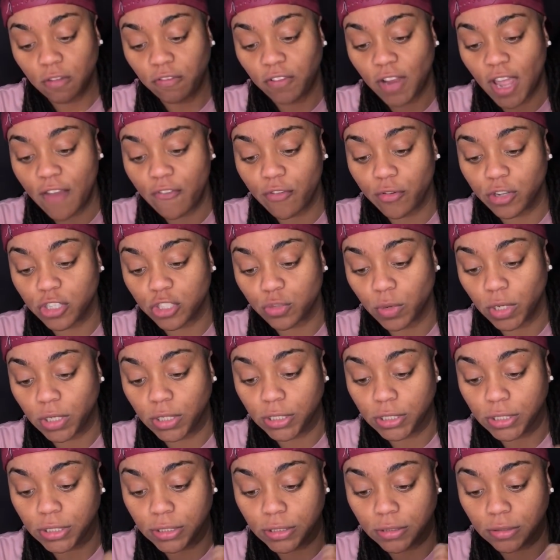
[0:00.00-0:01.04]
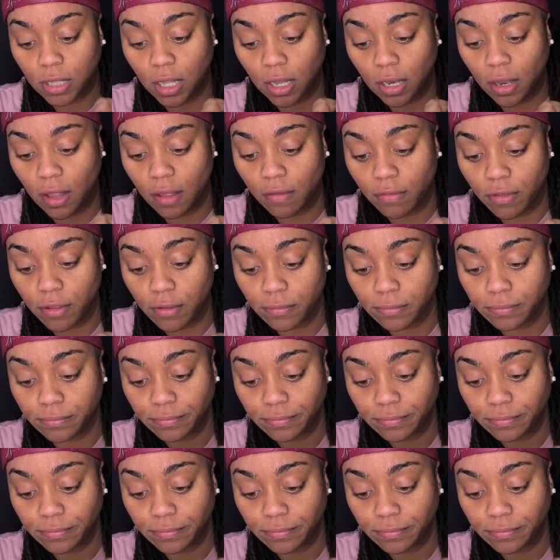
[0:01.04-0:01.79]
flavor is really good. I love it.